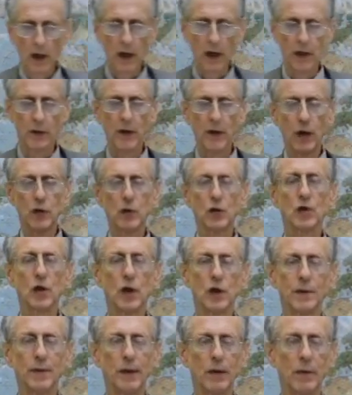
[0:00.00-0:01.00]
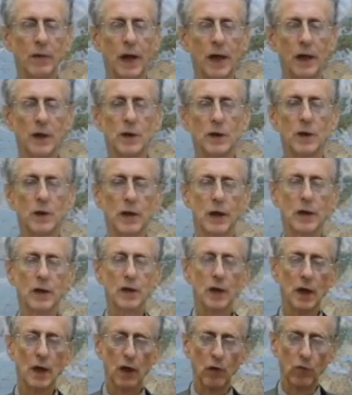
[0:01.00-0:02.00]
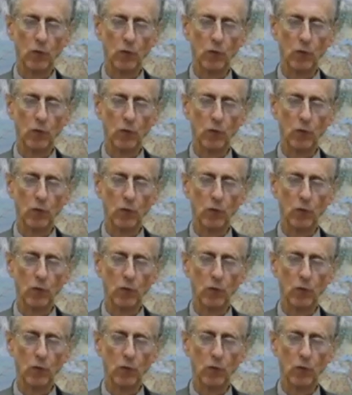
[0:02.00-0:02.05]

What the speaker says: And those cosmic rays, he says,